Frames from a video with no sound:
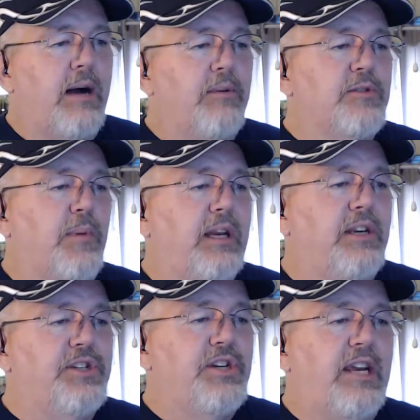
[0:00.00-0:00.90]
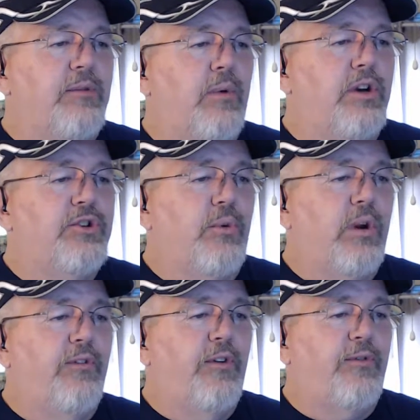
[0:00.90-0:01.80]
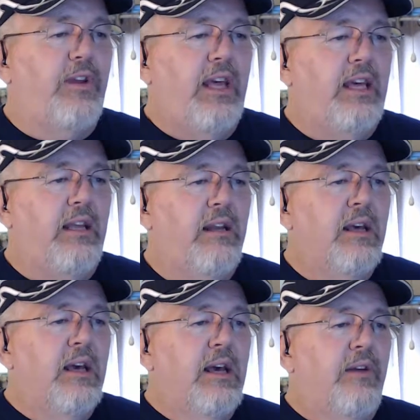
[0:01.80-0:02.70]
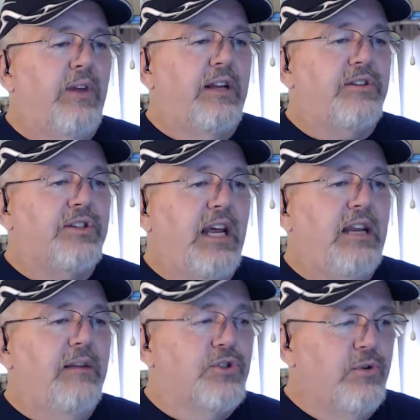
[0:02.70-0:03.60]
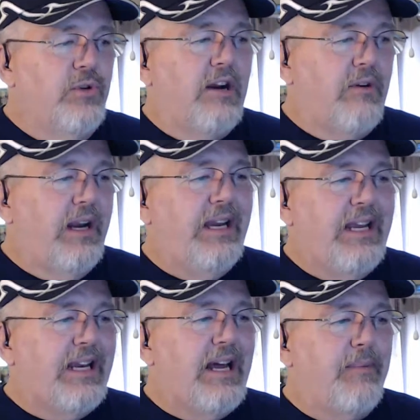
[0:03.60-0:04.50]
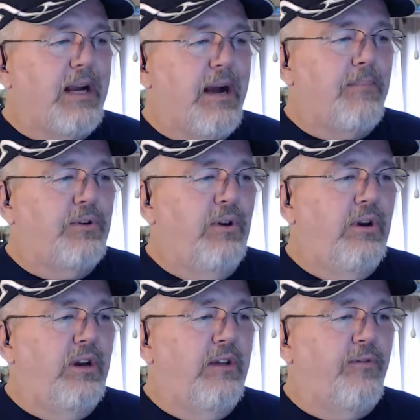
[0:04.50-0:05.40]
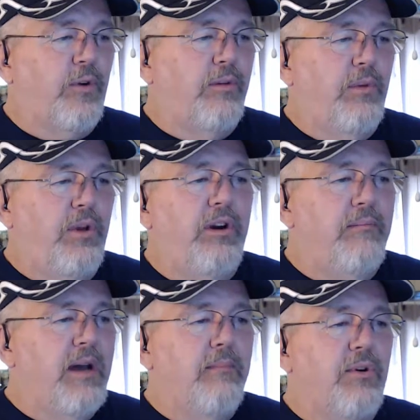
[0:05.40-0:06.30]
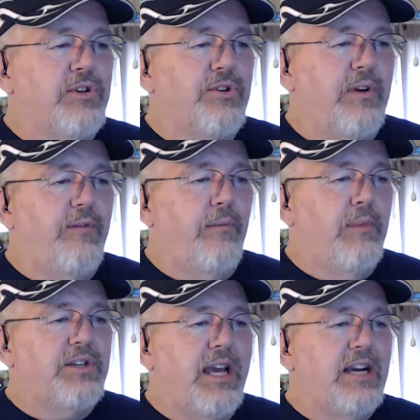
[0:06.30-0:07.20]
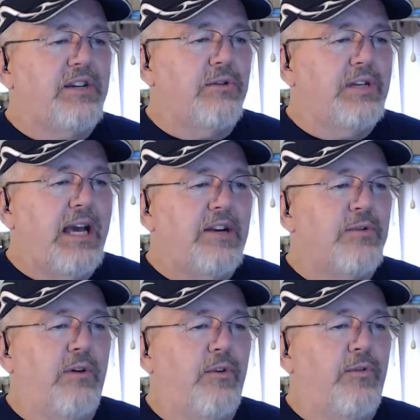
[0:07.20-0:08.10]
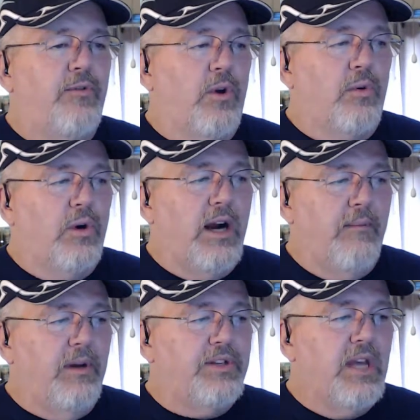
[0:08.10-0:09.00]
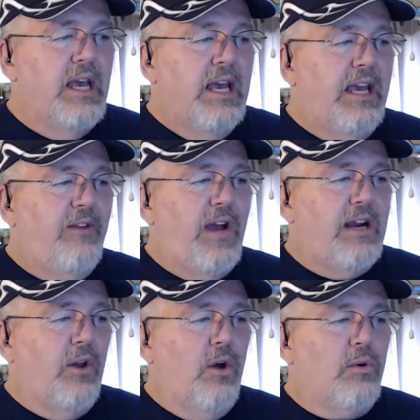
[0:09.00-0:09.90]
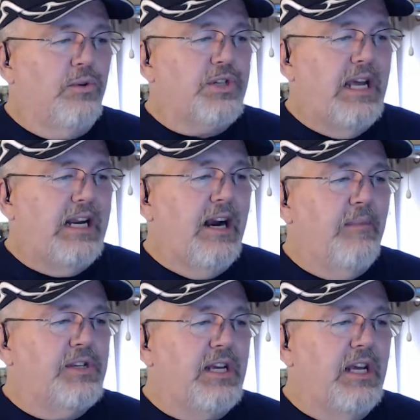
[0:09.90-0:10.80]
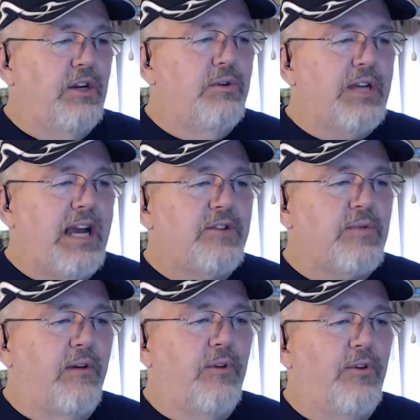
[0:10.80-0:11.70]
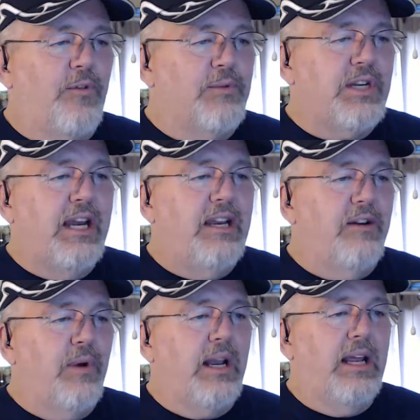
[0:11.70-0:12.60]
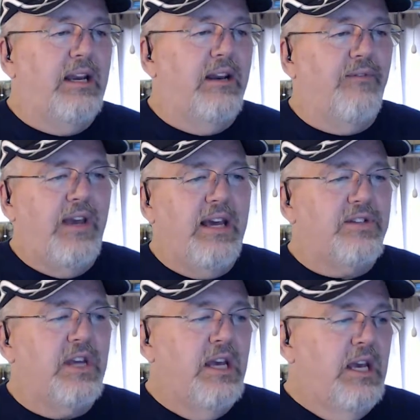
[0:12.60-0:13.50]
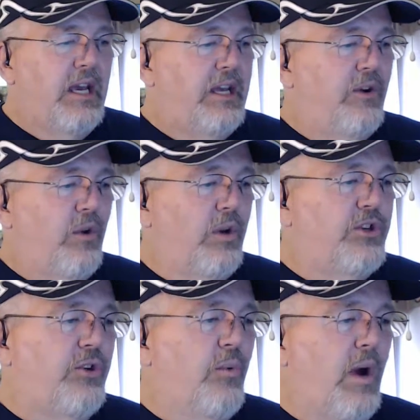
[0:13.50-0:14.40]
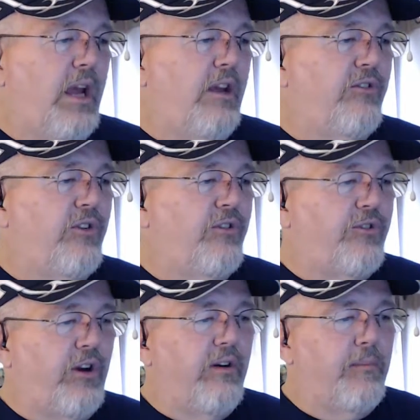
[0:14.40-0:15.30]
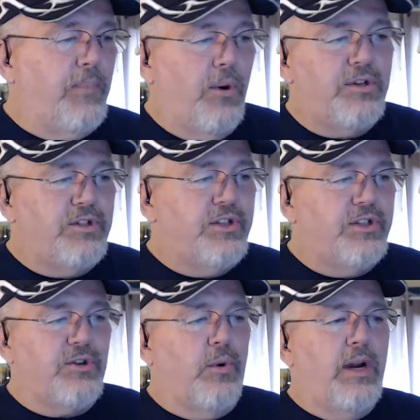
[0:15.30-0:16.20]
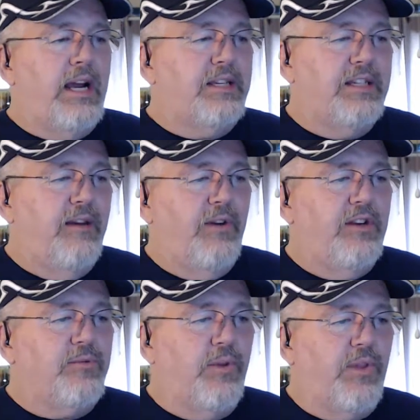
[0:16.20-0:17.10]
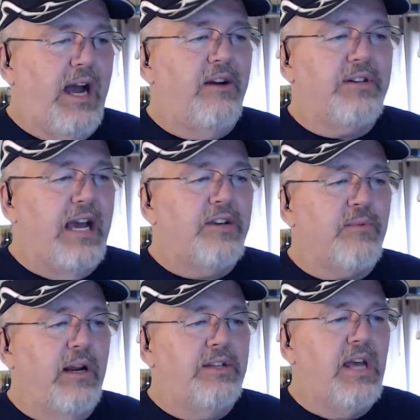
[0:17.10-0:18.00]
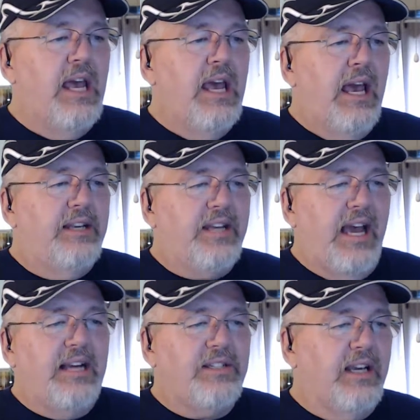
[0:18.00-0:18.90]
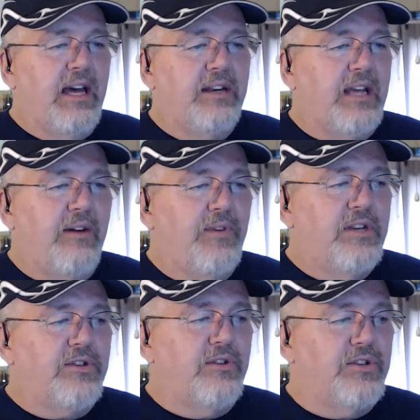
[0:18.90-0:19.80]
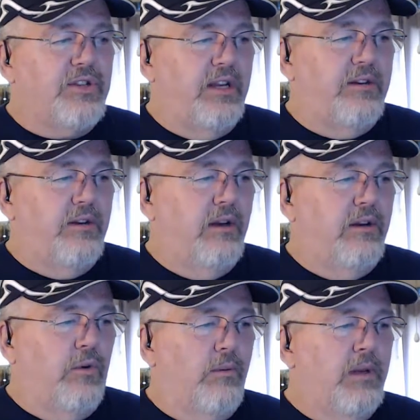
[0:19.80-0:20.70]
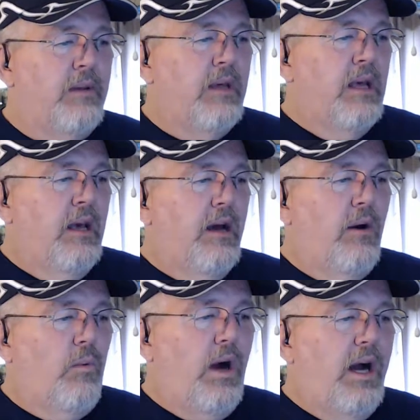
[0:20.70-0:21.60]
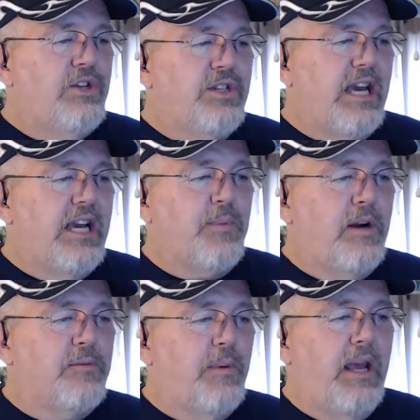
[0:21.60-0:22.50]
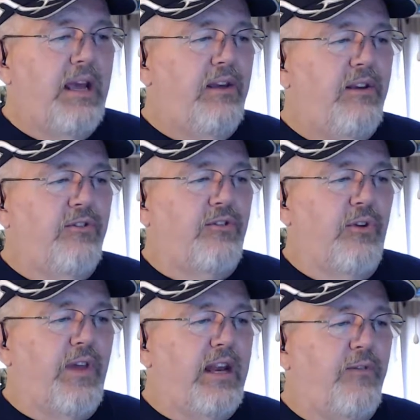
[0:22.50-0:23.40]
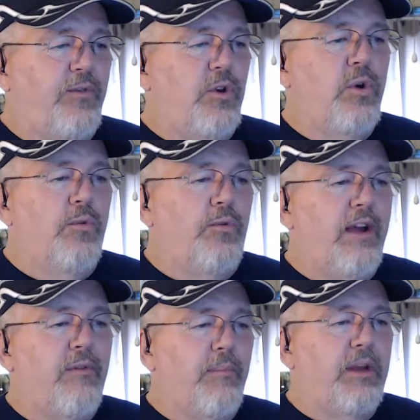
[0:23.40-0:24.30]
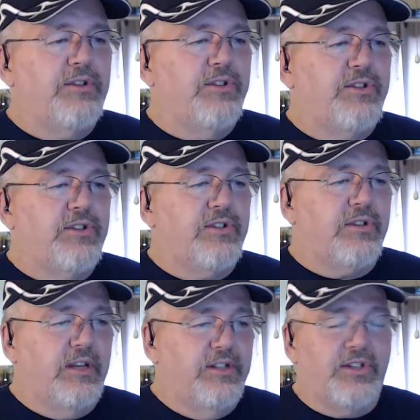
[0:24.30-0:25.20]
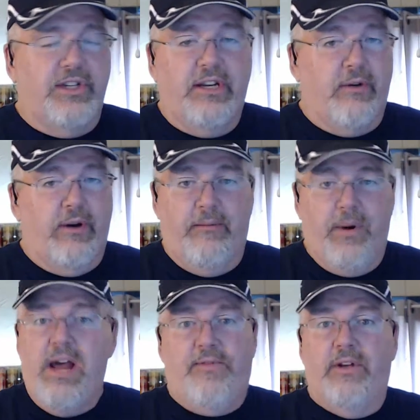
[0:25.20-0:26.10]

explained in January 2015 that the stadiums do not create economic opportunity for community members or even much extra tax revenue for local governments. In fact, local and state governments get new tax revenue from stadium-related events in only two ways: steering purchases toward activities with higher tax rates and taxing out-of-town visitors, said Dorman. Why should taxpayers pay so that a few favored businesses can see greater profit?